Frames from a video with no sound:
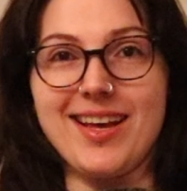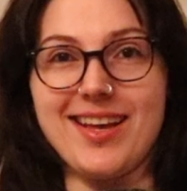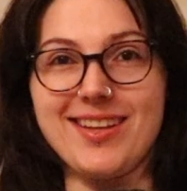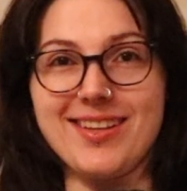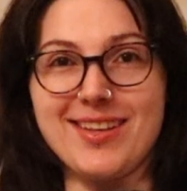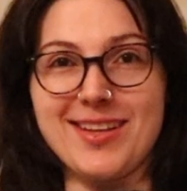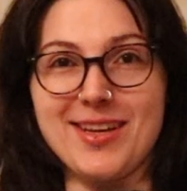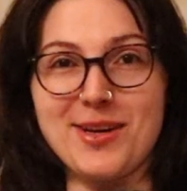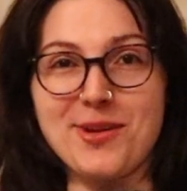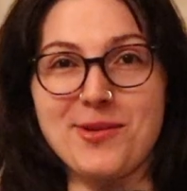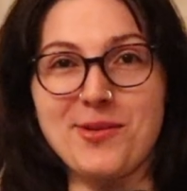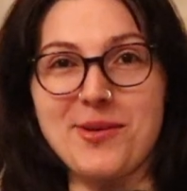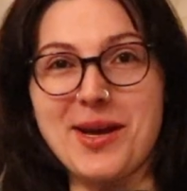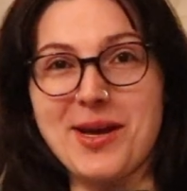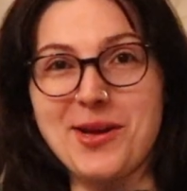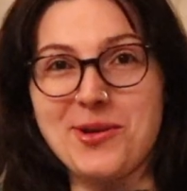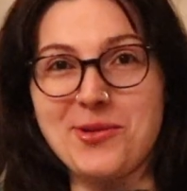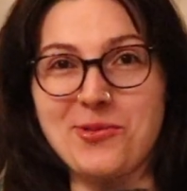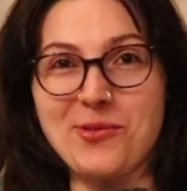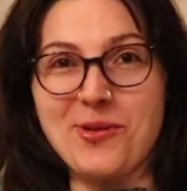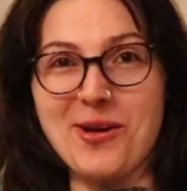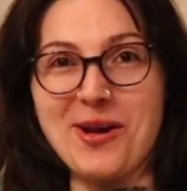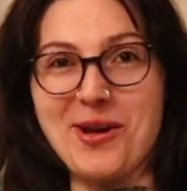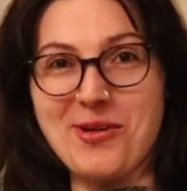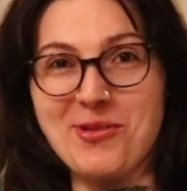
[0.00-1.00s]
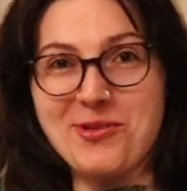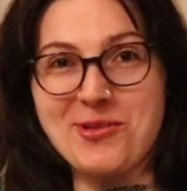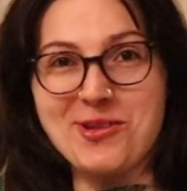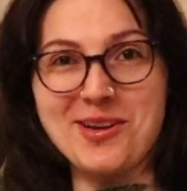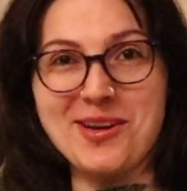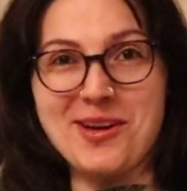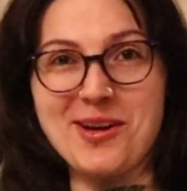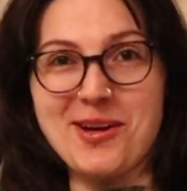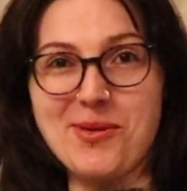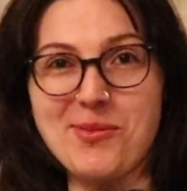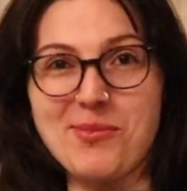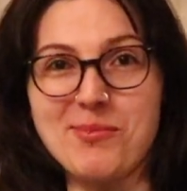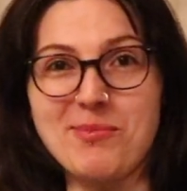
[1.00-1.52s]
Hello and
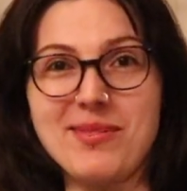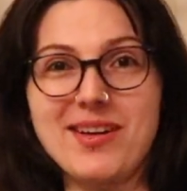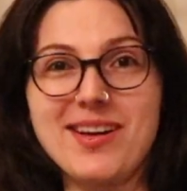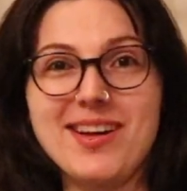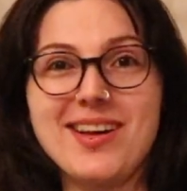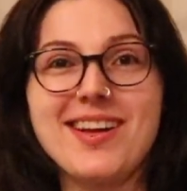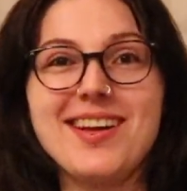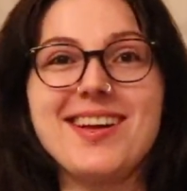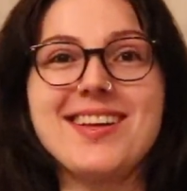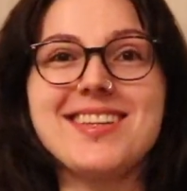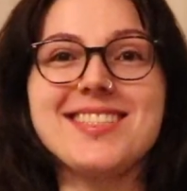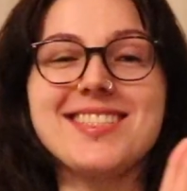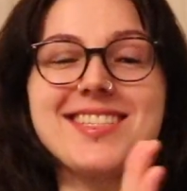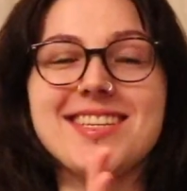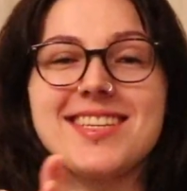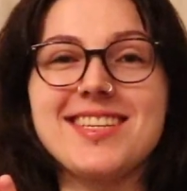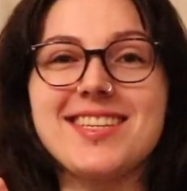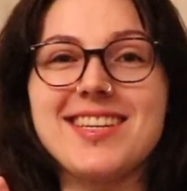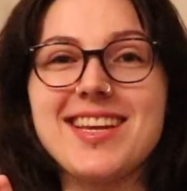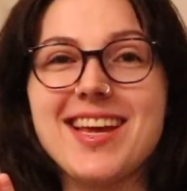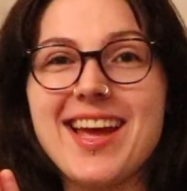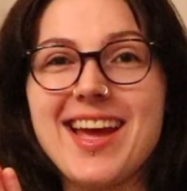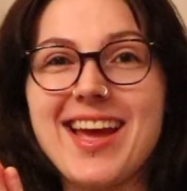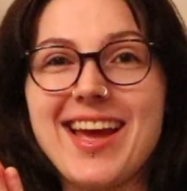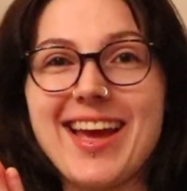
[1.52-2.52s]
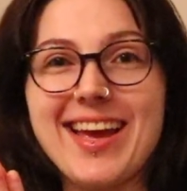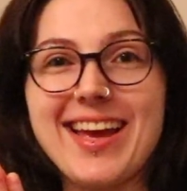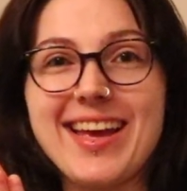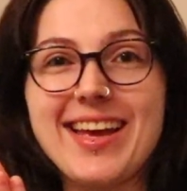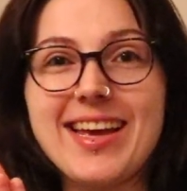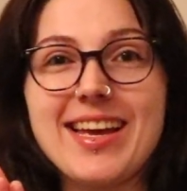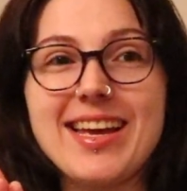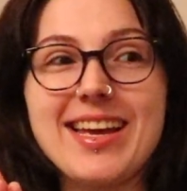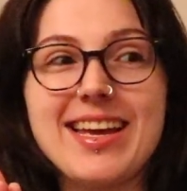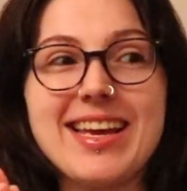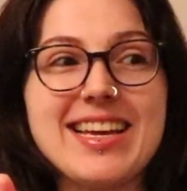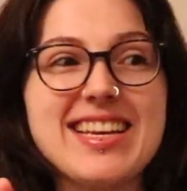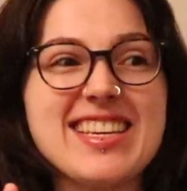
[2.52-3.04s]
welcome.
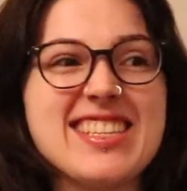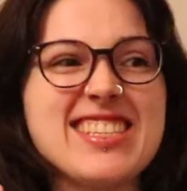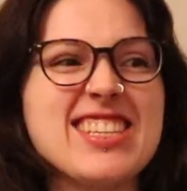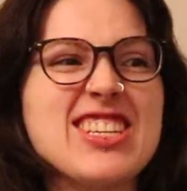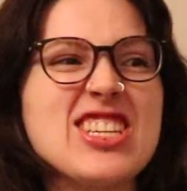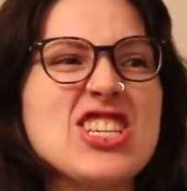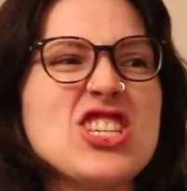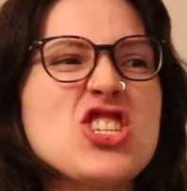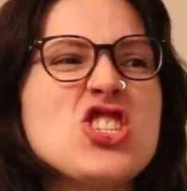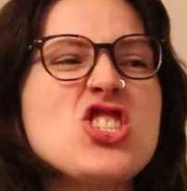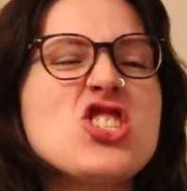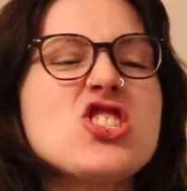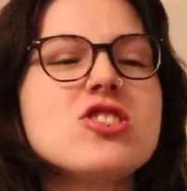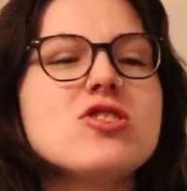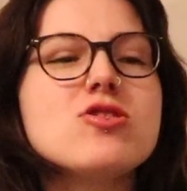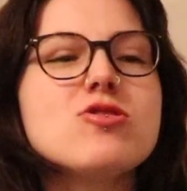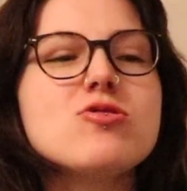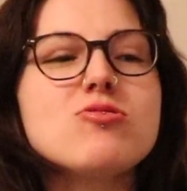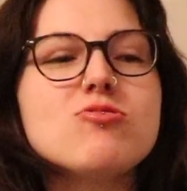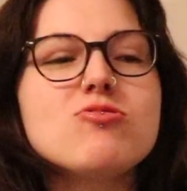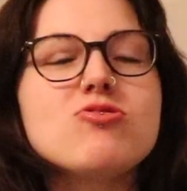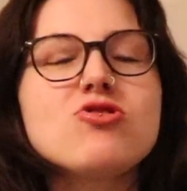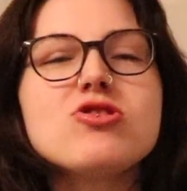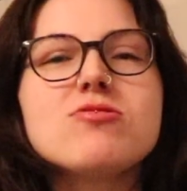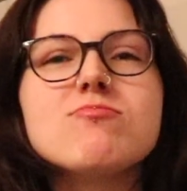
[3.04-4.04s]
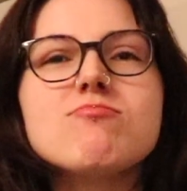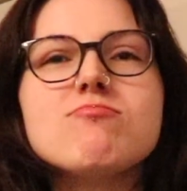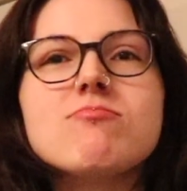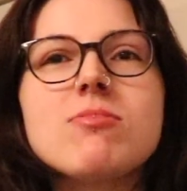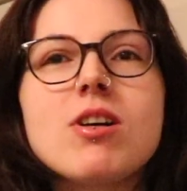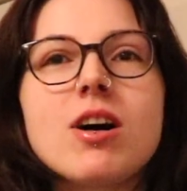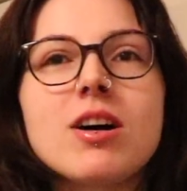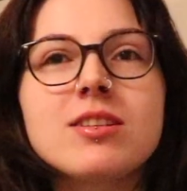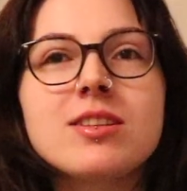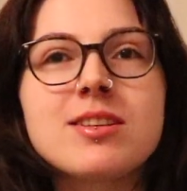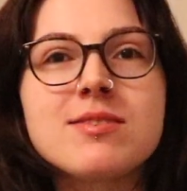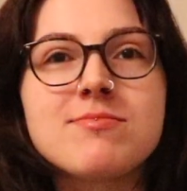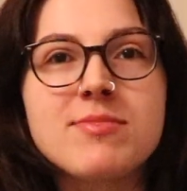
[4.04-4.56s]
Today is a huge
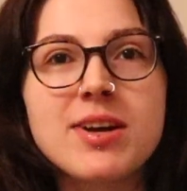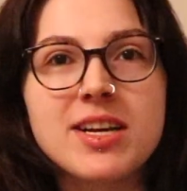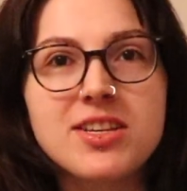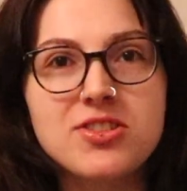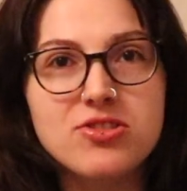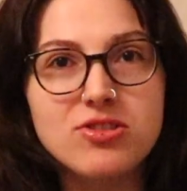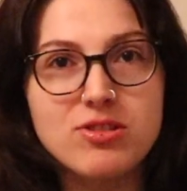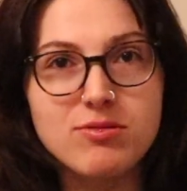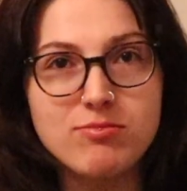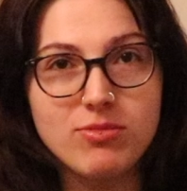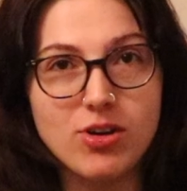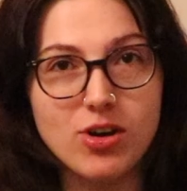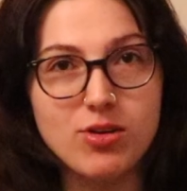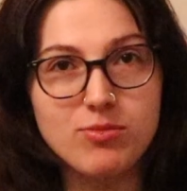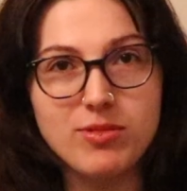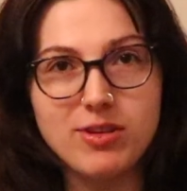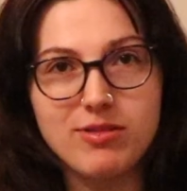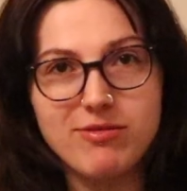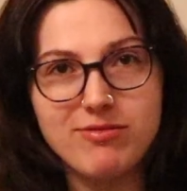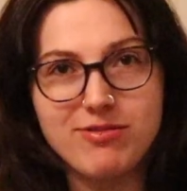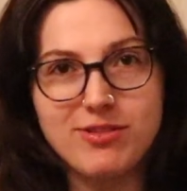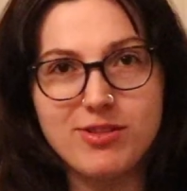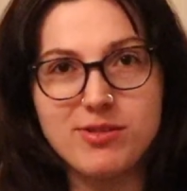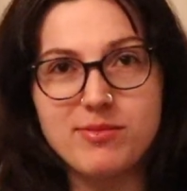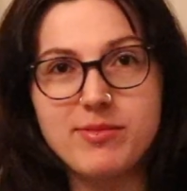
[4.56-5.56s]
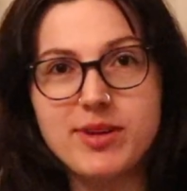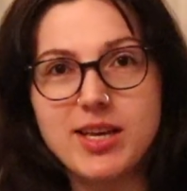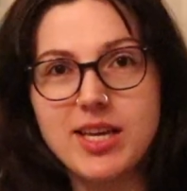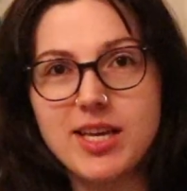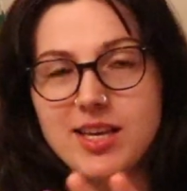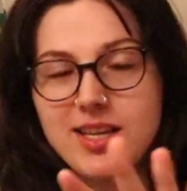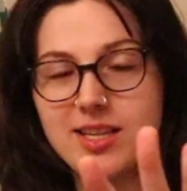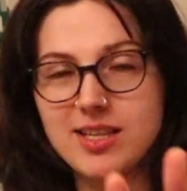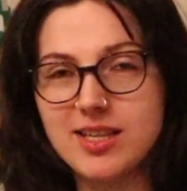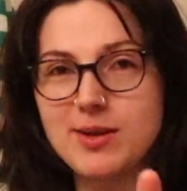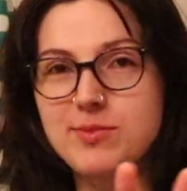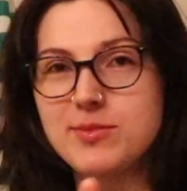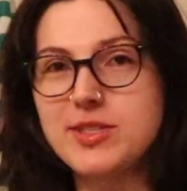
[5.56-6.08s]
monumental moment for
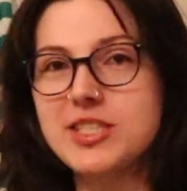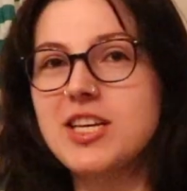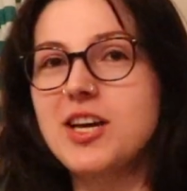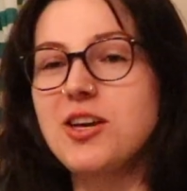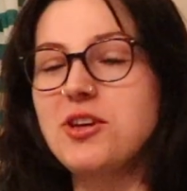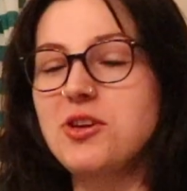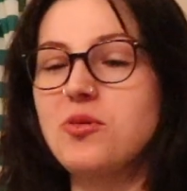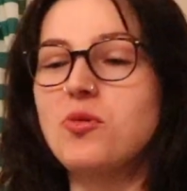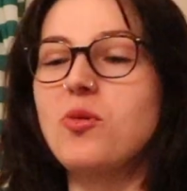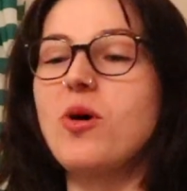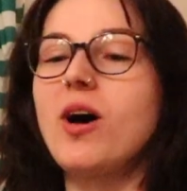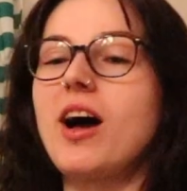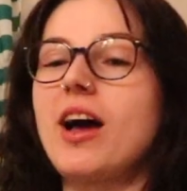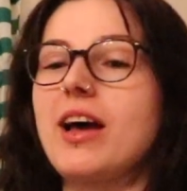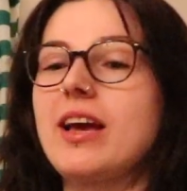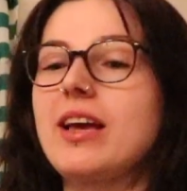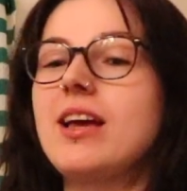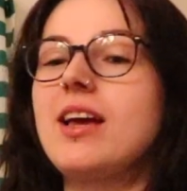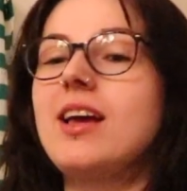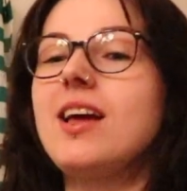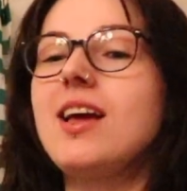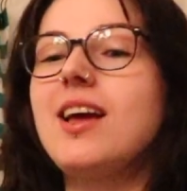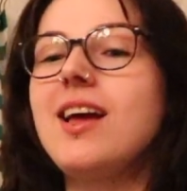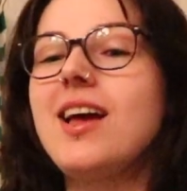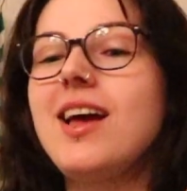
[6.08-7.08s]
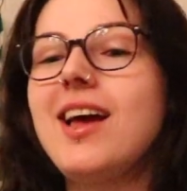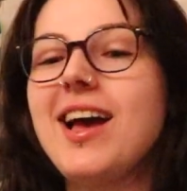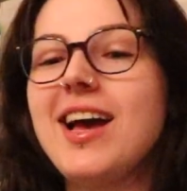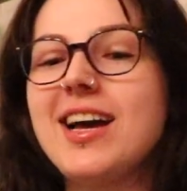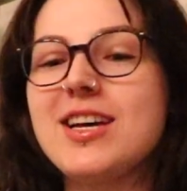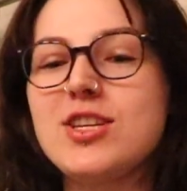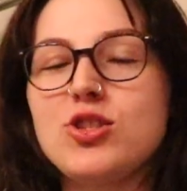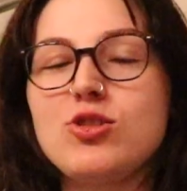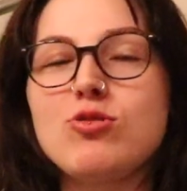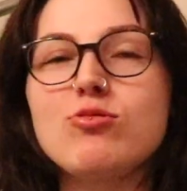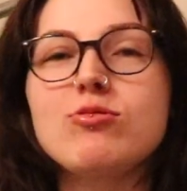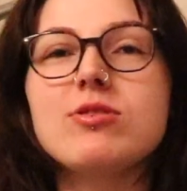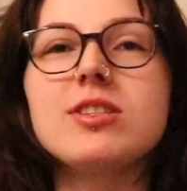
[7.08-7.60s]
me. Let me tell you why.
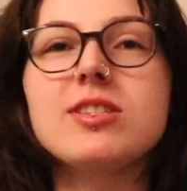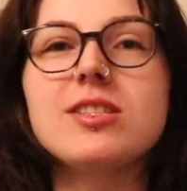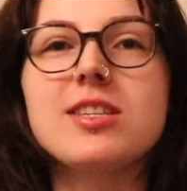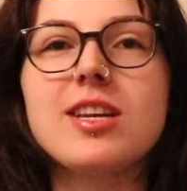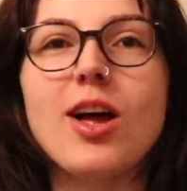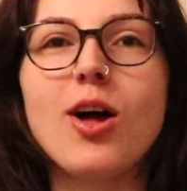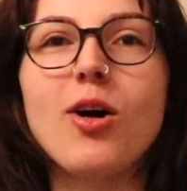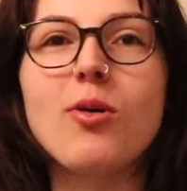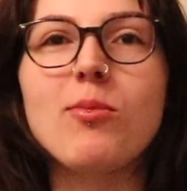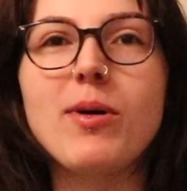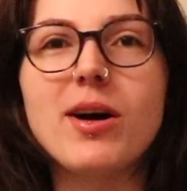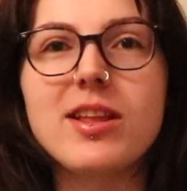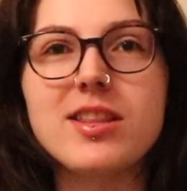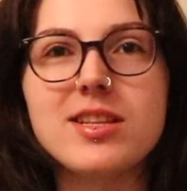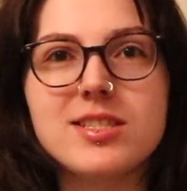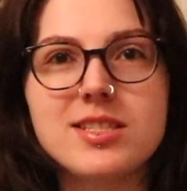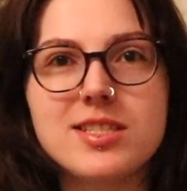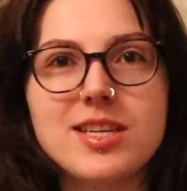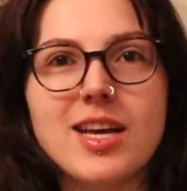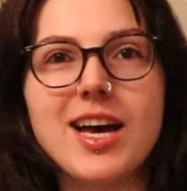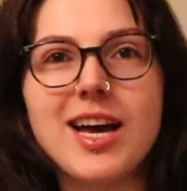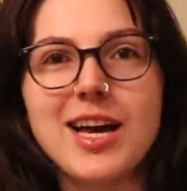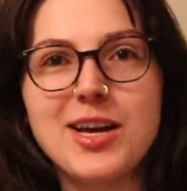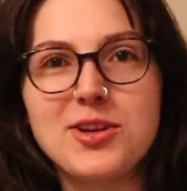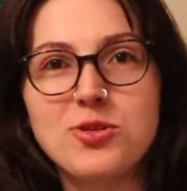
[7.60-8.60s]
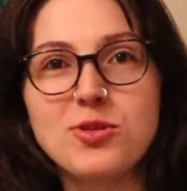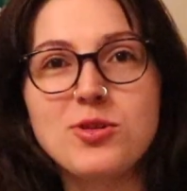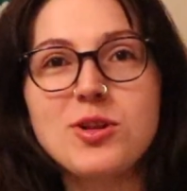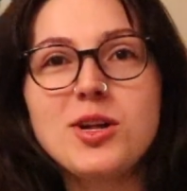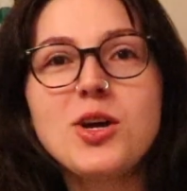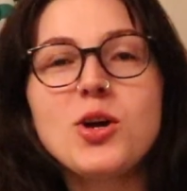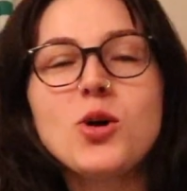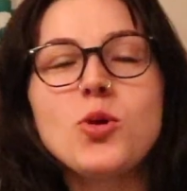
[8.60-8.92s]
As you can tell by the title,